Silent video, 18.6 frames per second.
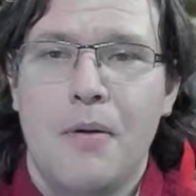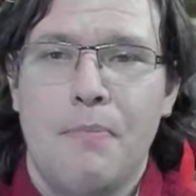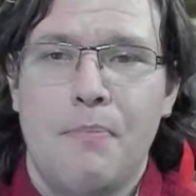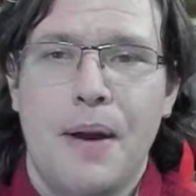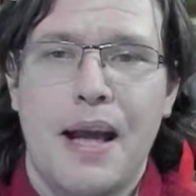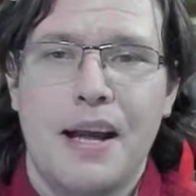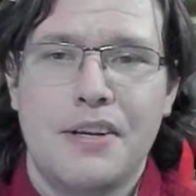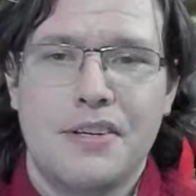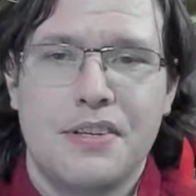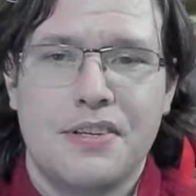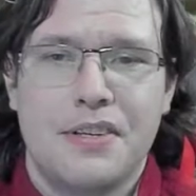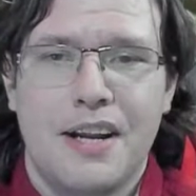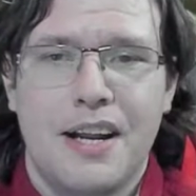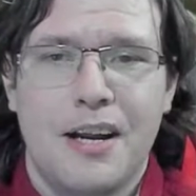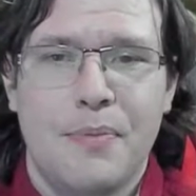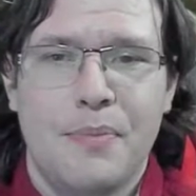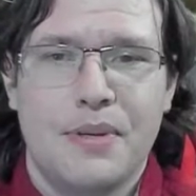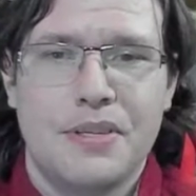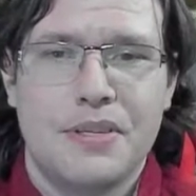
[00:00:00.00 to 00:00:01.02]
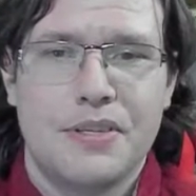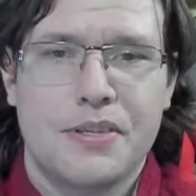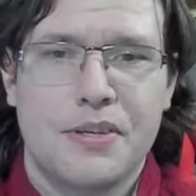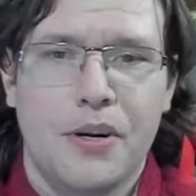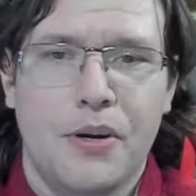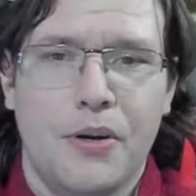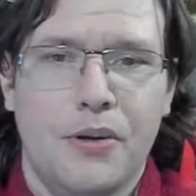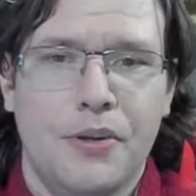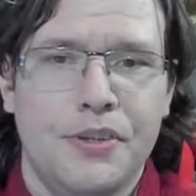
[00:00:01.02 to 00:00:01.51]
Bashes an enemy's
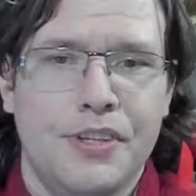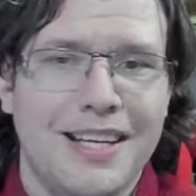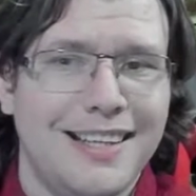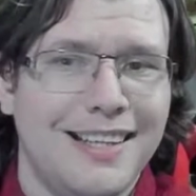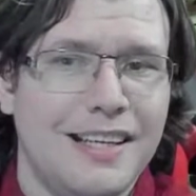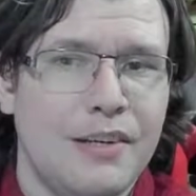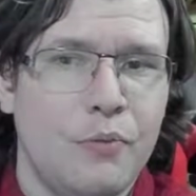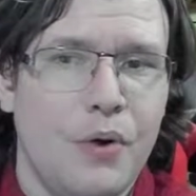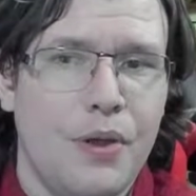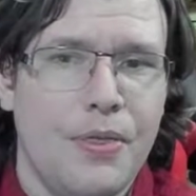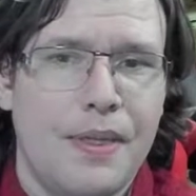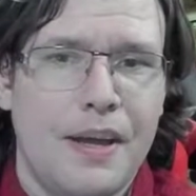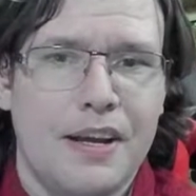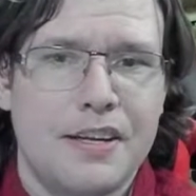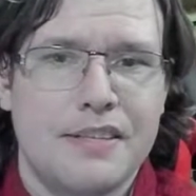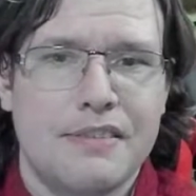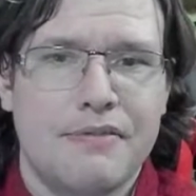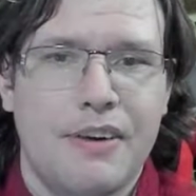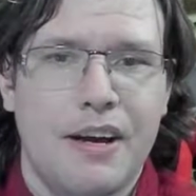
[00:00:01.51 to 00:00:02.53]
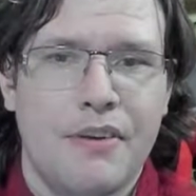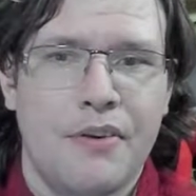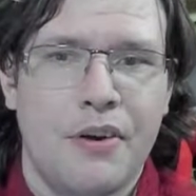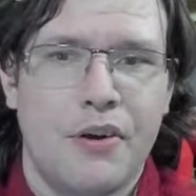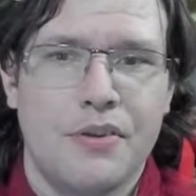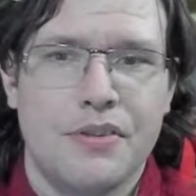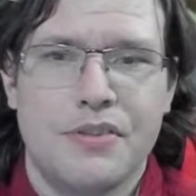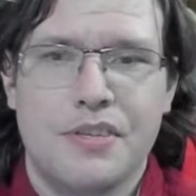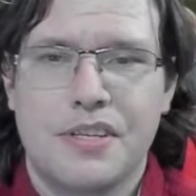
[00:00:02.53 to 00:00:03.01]
skull, dealing
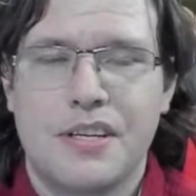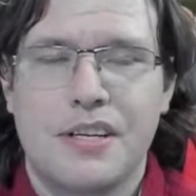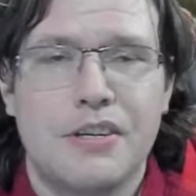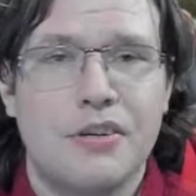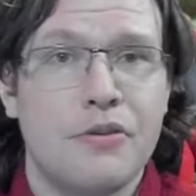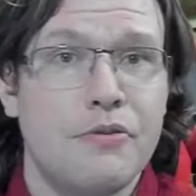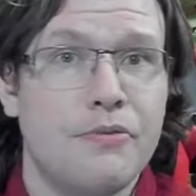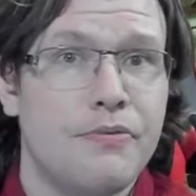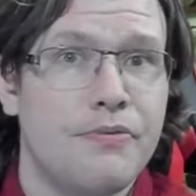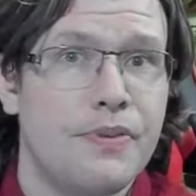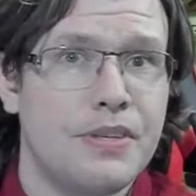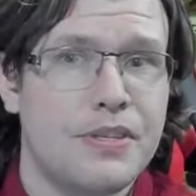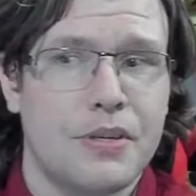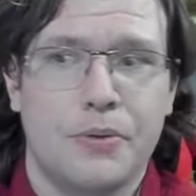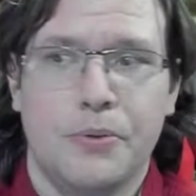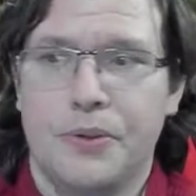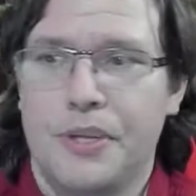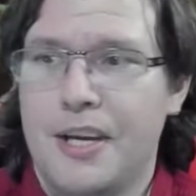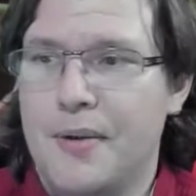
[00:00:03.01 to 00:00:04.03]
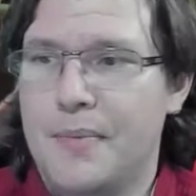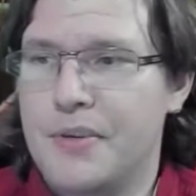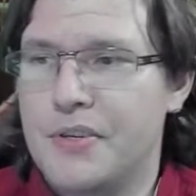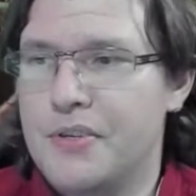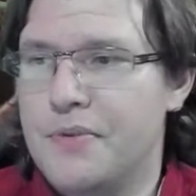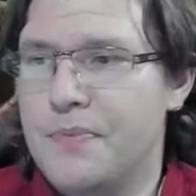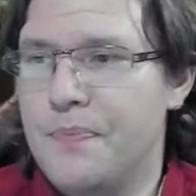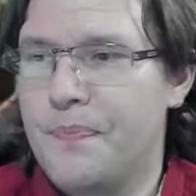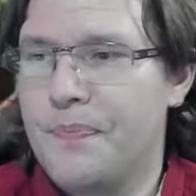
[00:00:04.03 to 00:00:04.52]
1,562 physical
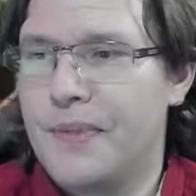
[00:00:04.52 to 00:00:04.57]
damage.